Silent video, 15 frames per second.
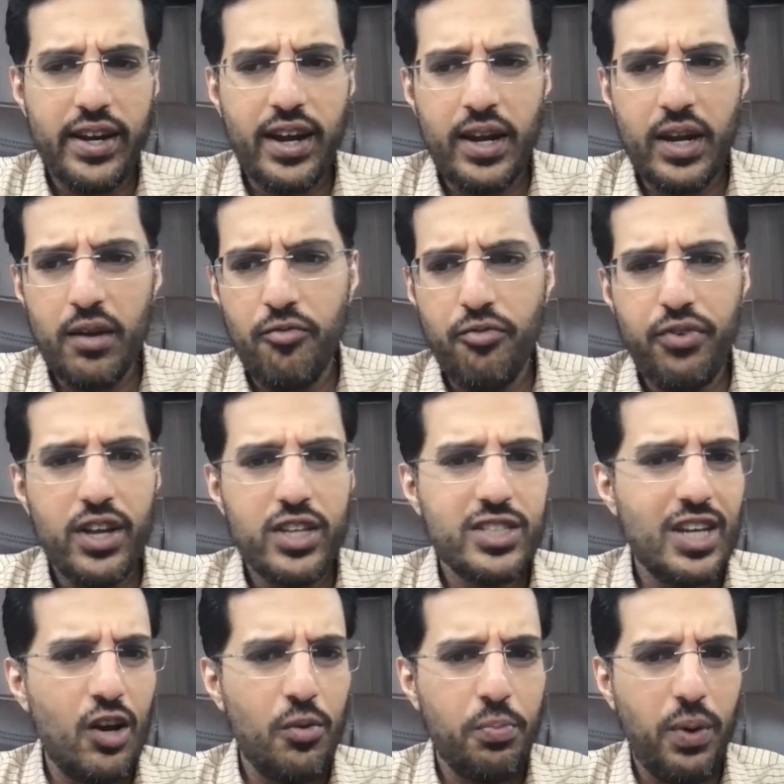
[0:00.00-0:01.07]
Kingdom phased
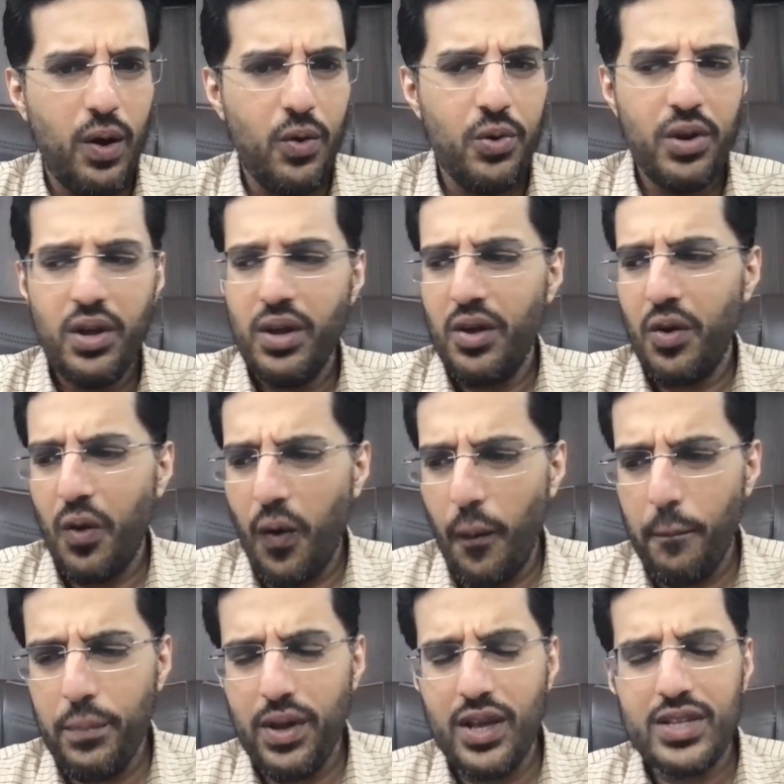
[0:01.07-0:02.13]
out pound.
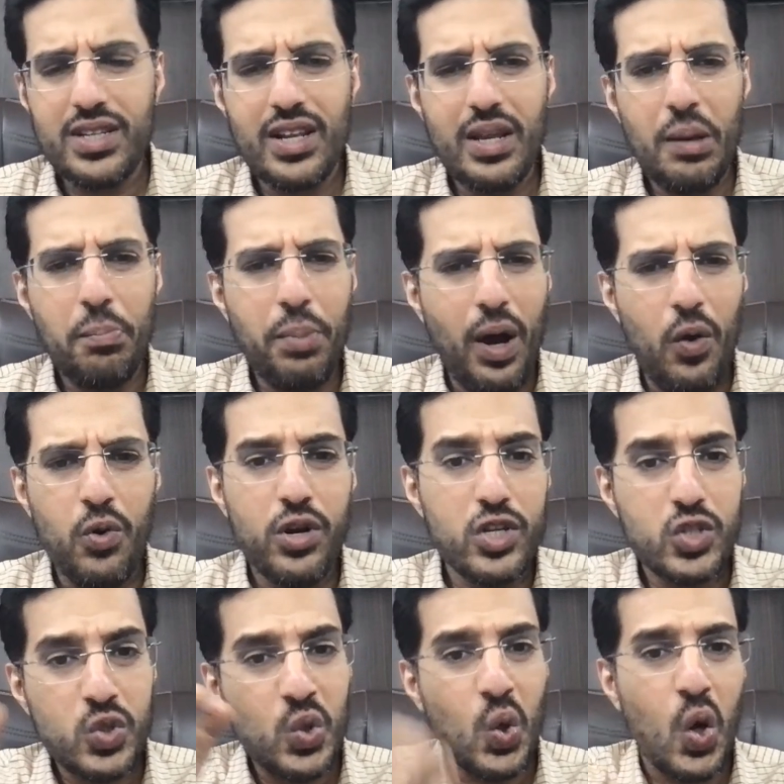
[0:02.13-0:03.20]
Obviously, pound is
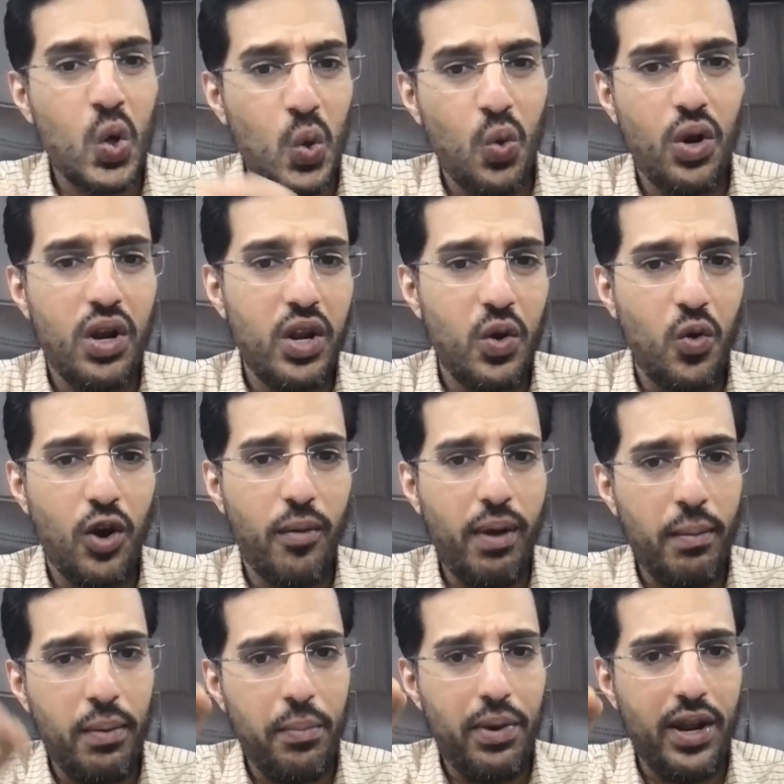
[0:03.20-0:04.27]
not only owned by
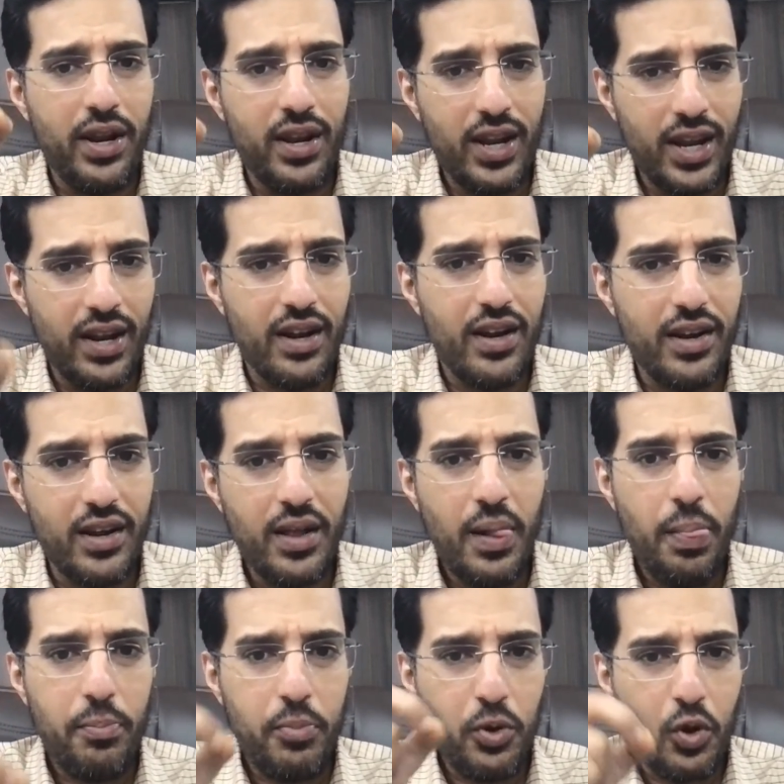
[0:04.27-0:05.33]
people in England,
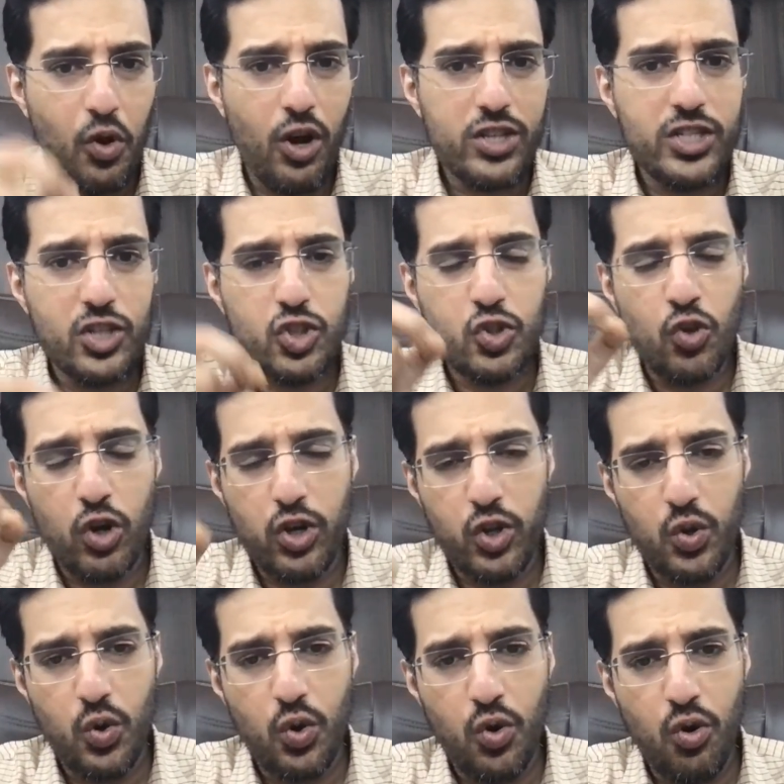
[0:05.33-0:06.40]
because it's not
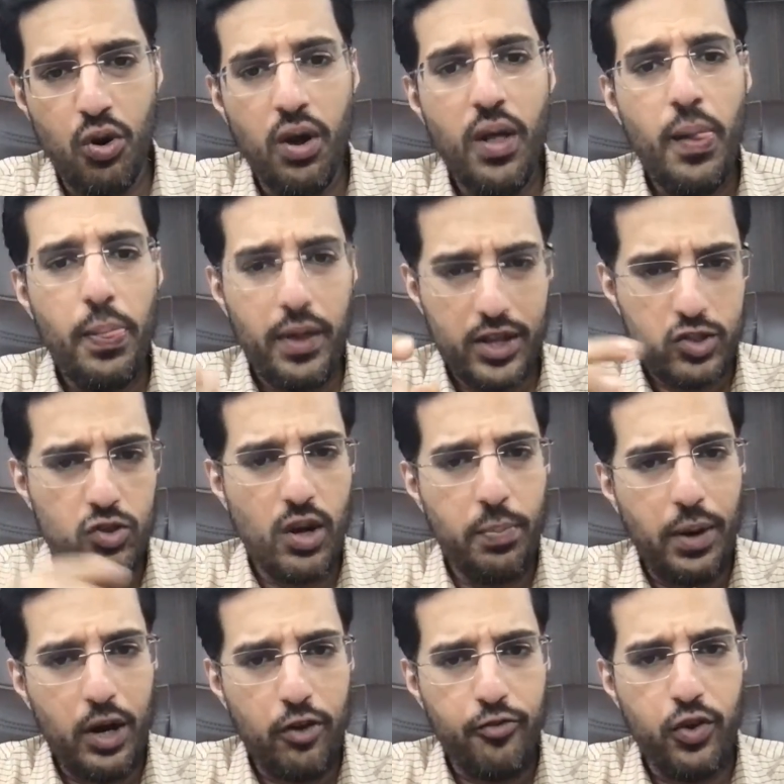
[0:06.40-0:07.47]
euro, it's not a
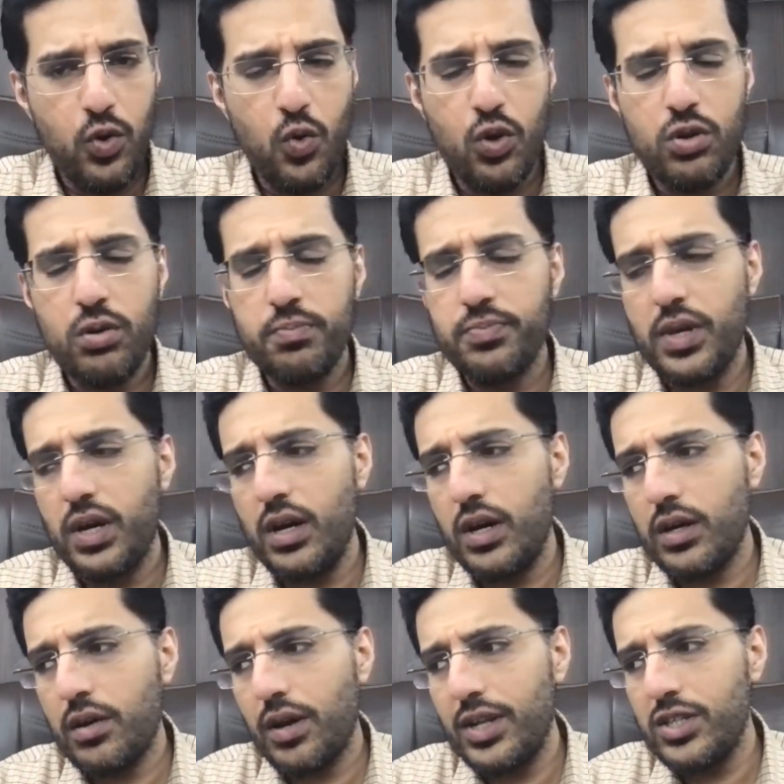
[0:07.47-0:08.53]
part of euro
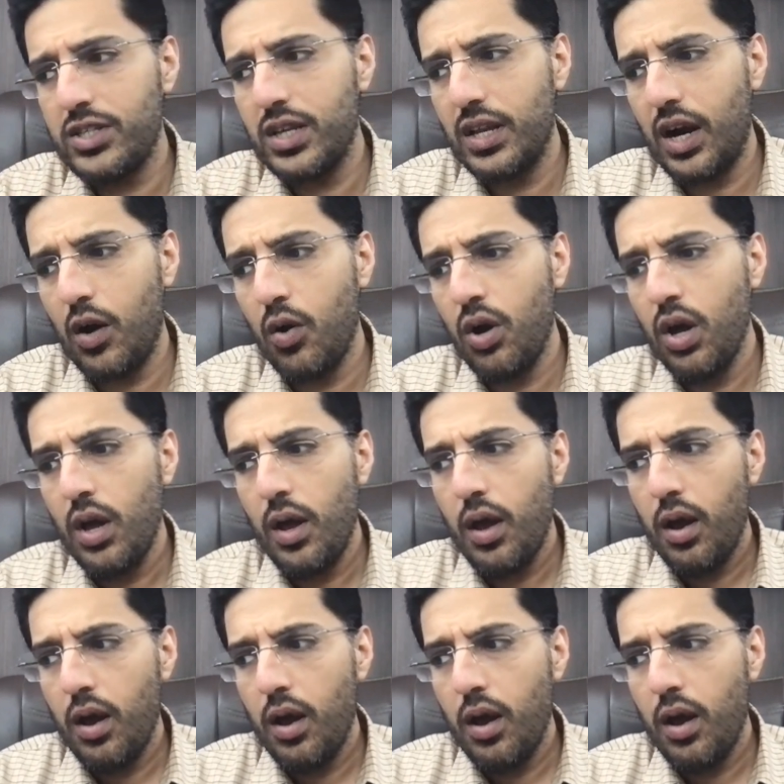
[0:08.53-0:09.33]
currency now.